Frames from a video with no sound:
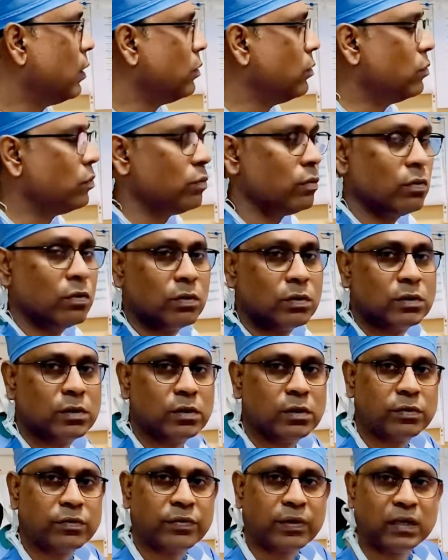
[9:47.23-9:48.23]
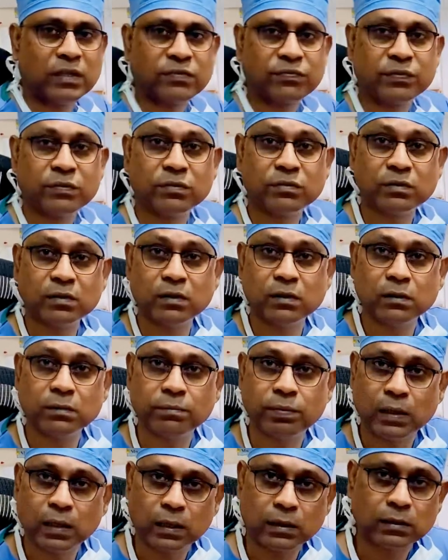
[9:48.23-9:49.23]
do not transfuse the
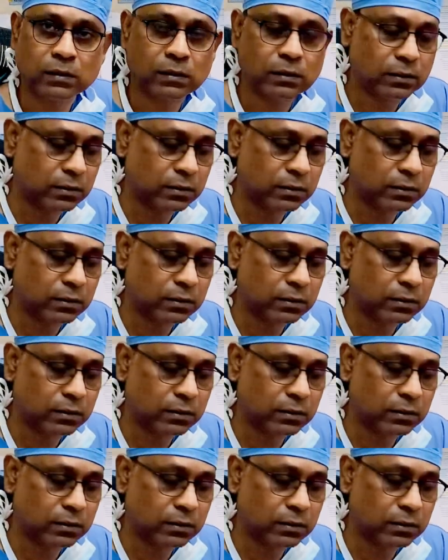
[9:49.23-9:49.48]
blood.